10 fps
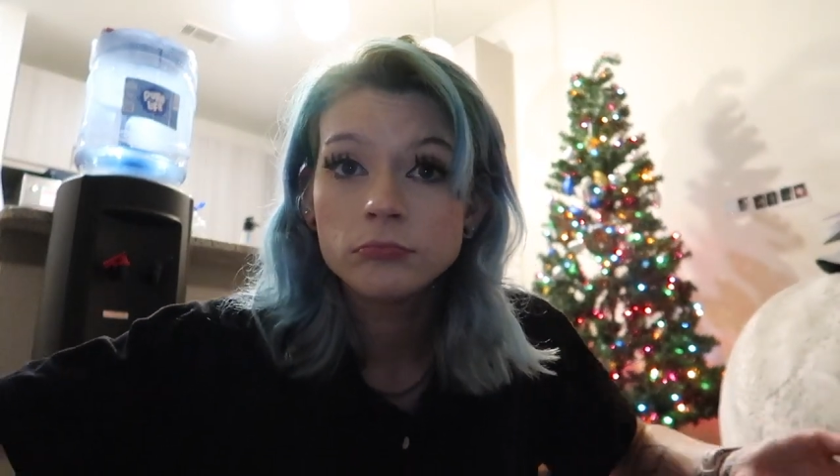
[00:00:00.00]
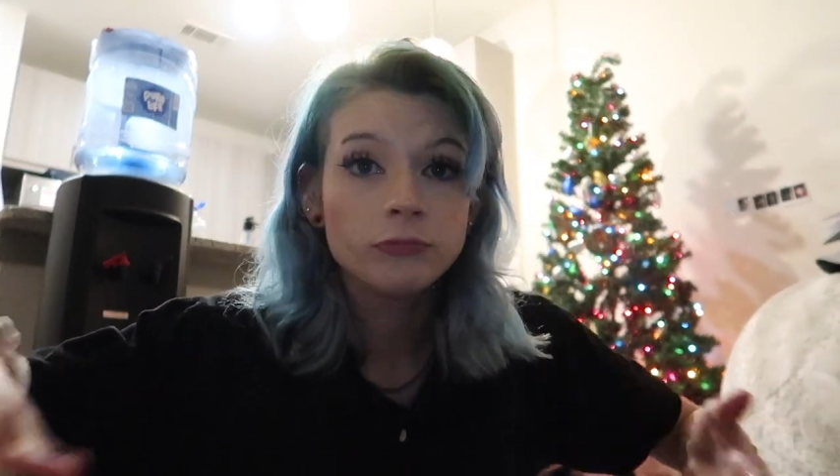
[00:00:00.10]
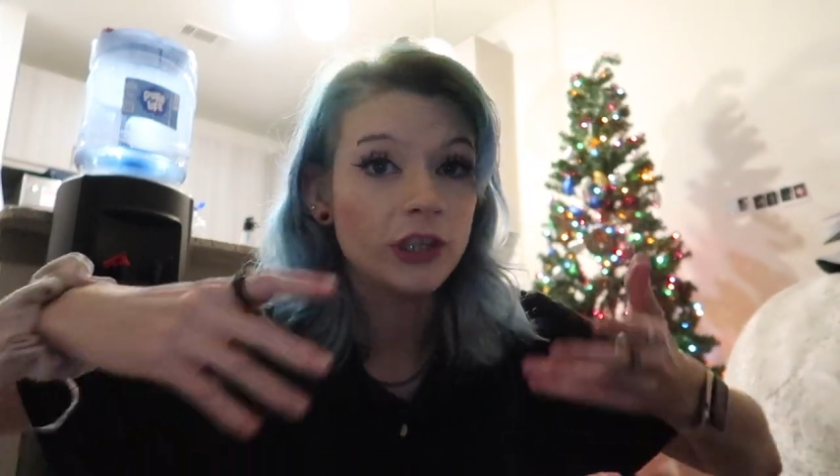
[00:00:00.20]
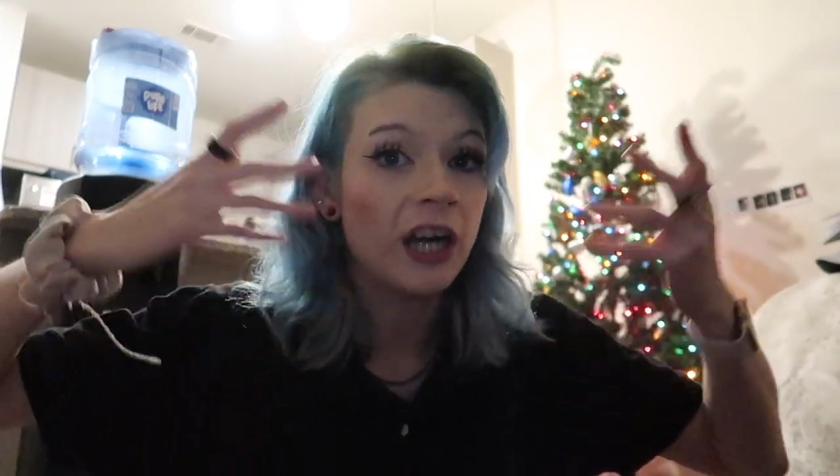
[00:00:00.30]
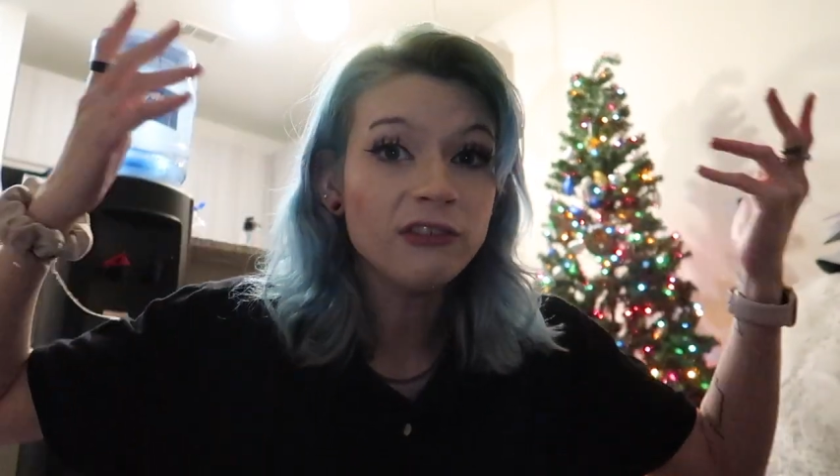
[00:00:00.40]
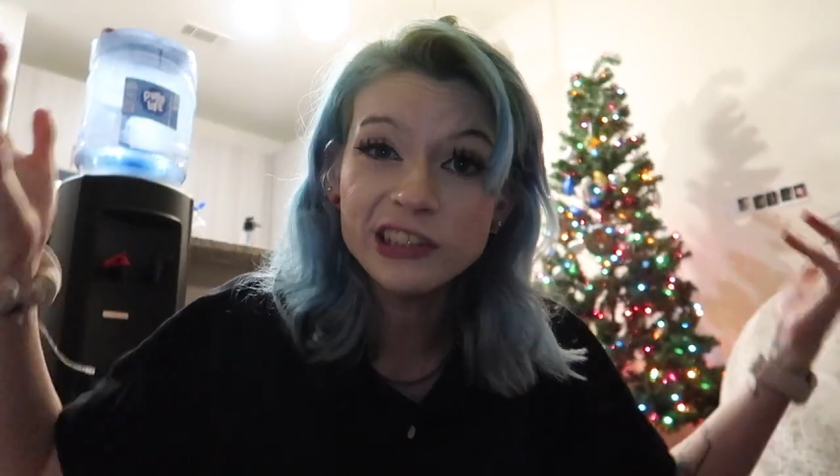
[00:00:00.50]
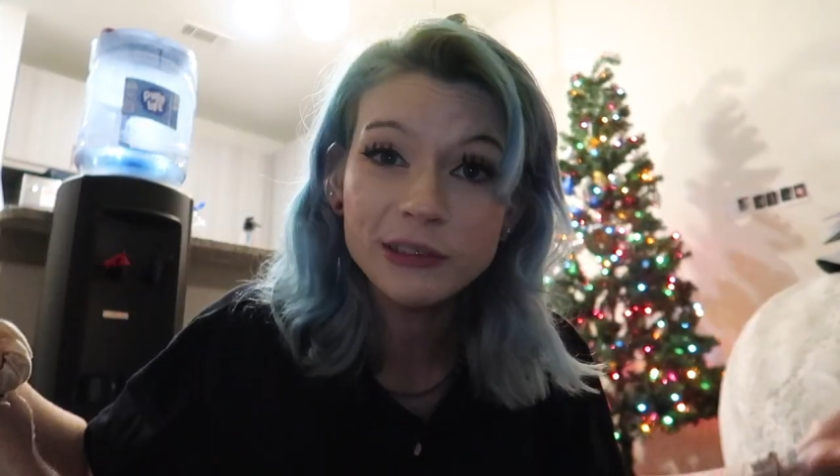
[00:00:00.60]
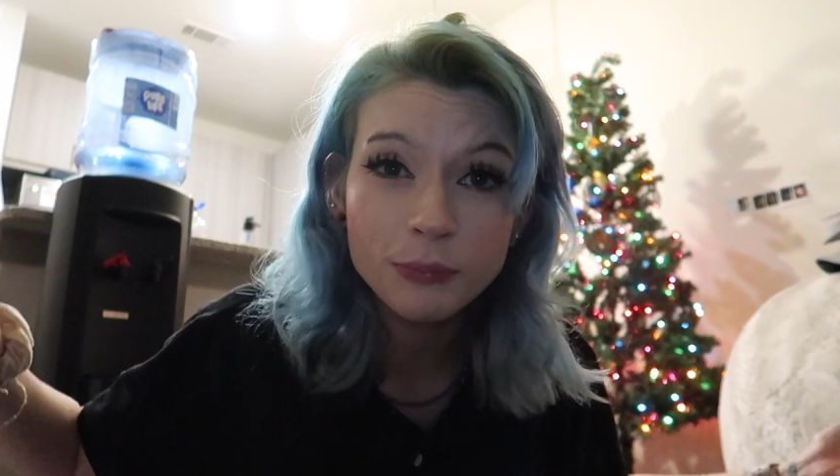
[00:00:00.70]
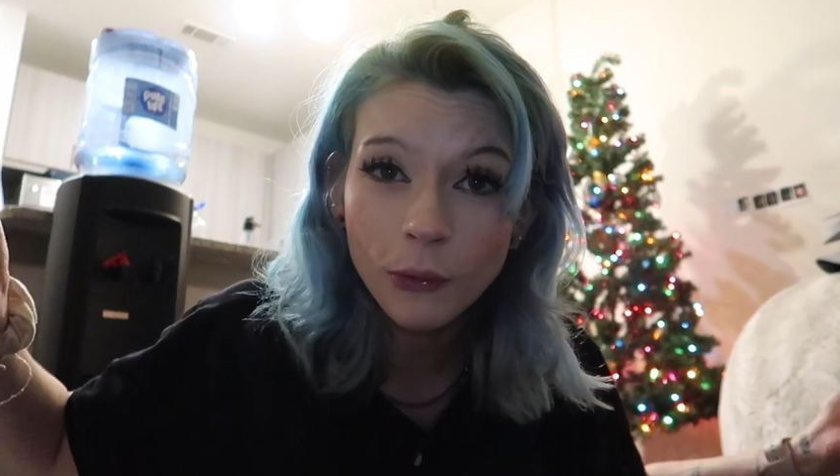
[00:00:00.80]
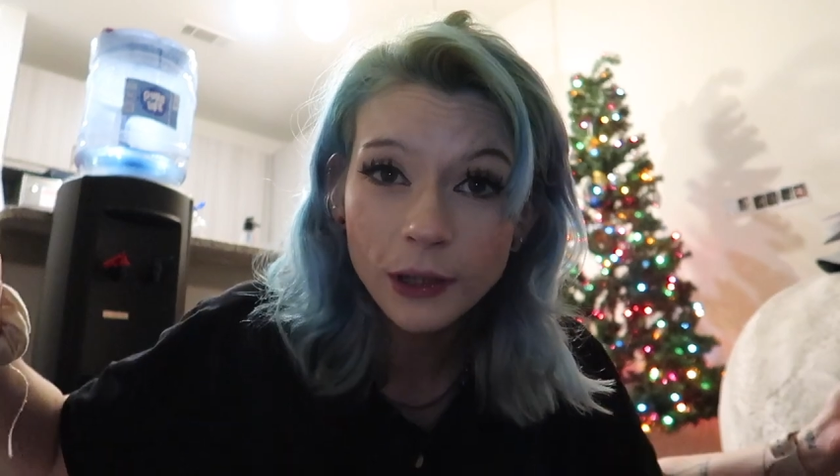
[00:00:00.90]
Recovery is
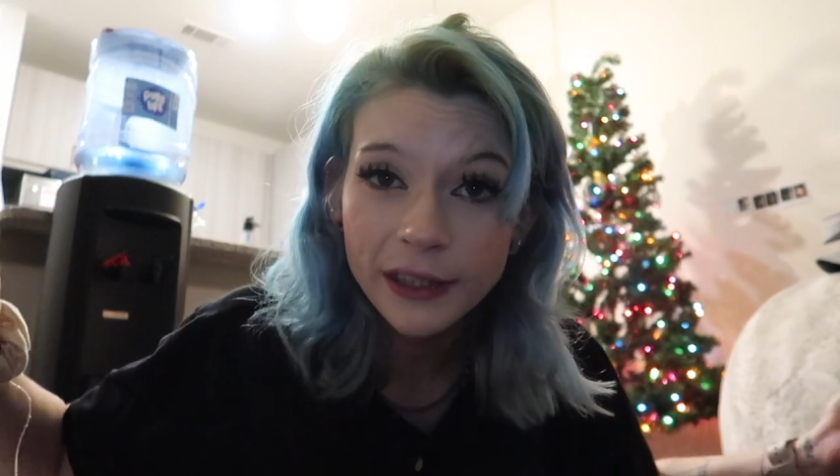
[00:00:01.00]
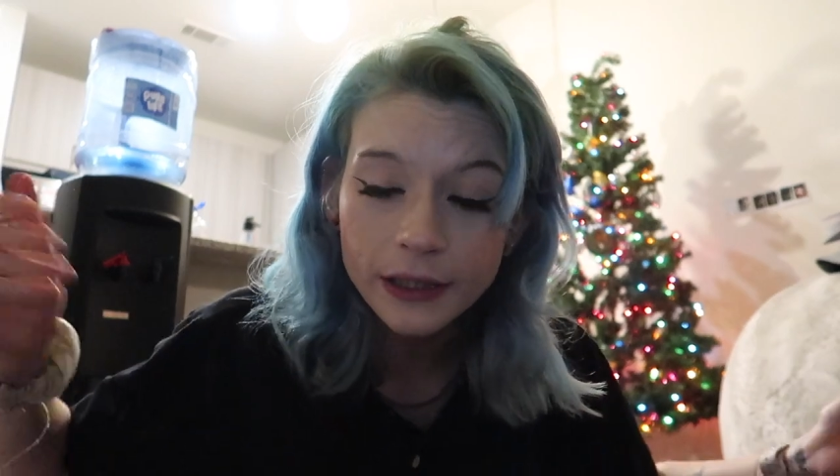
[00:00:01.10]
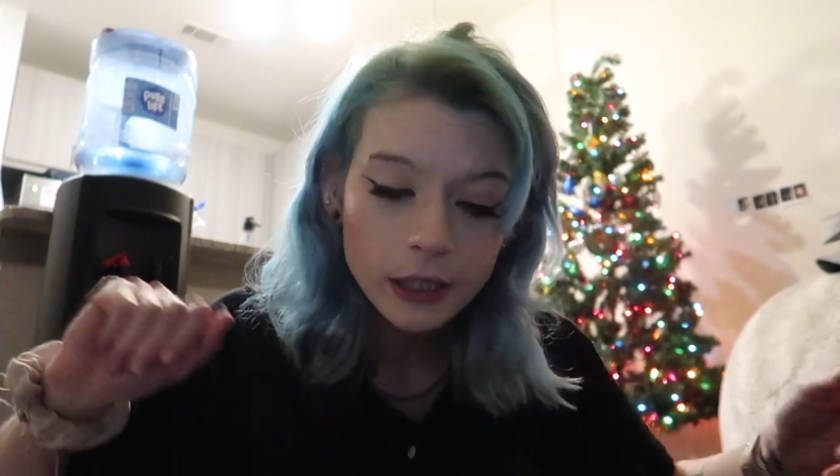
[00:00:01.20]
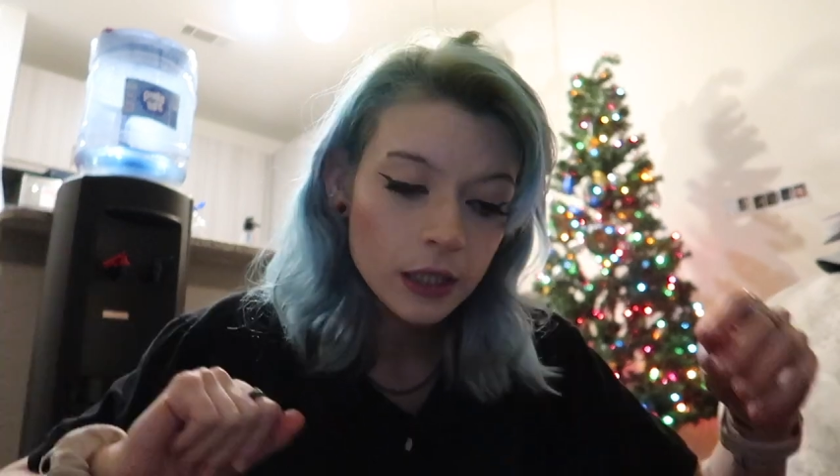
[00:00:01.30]
important.